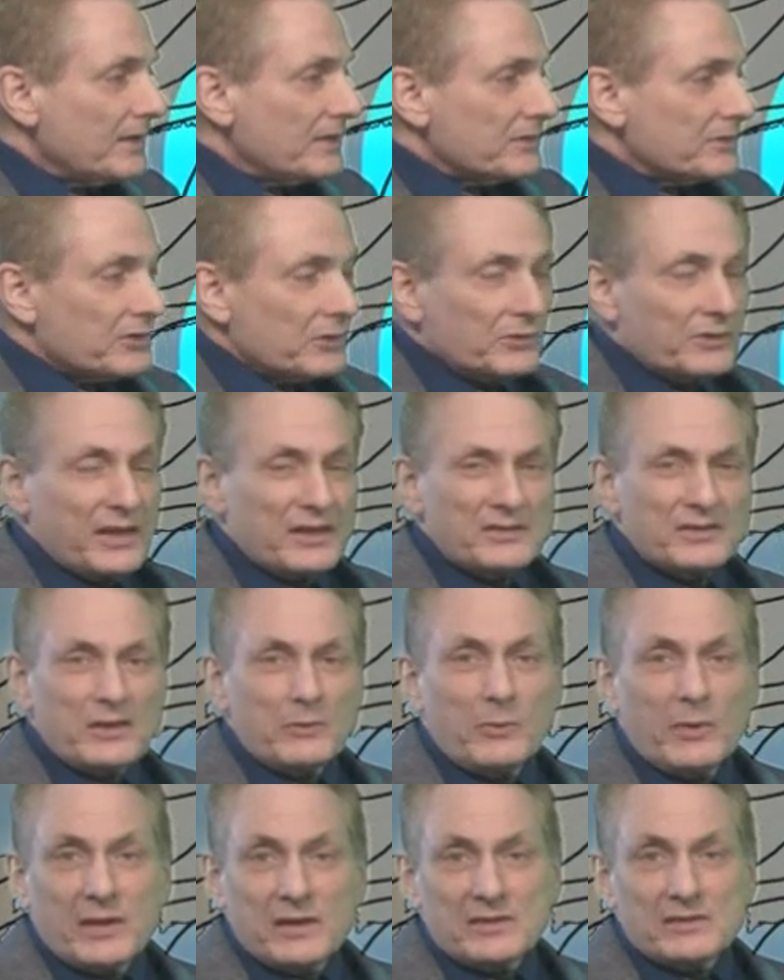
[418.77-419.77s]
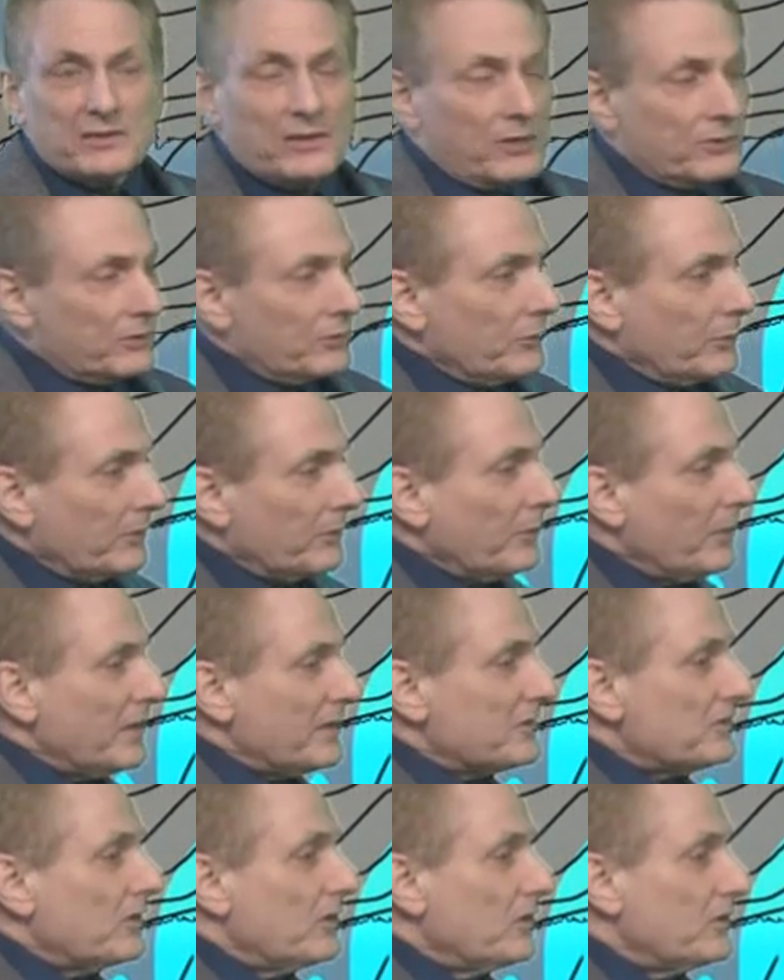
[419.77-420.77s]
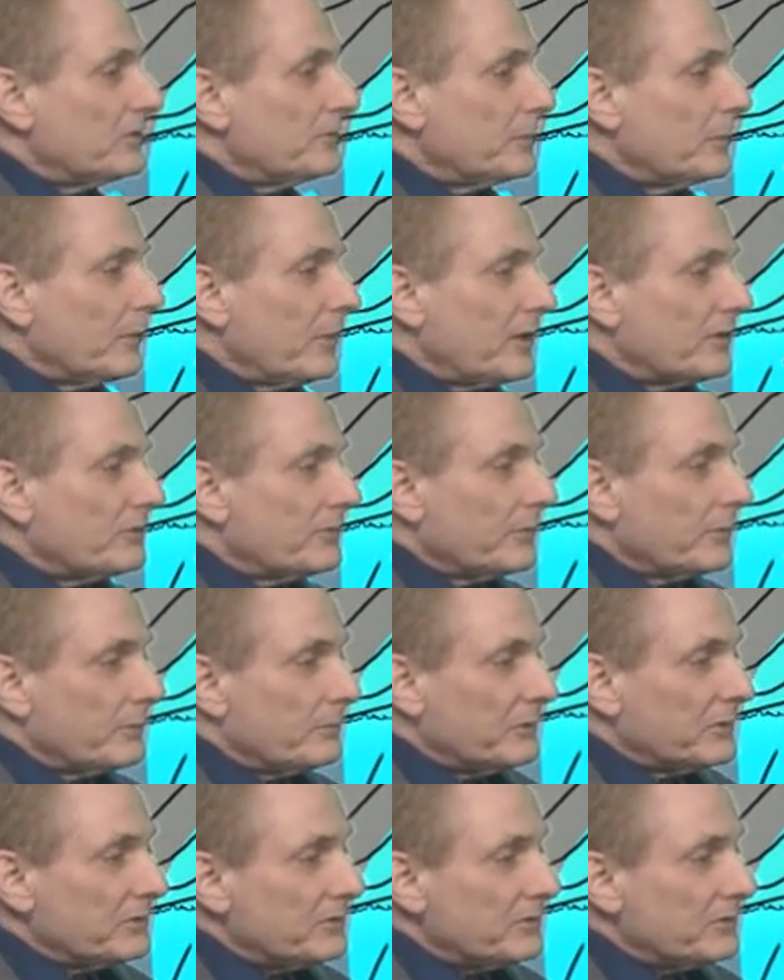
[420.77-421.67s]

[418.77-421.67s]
Still gusty winds along the northwest coast, but watch for them to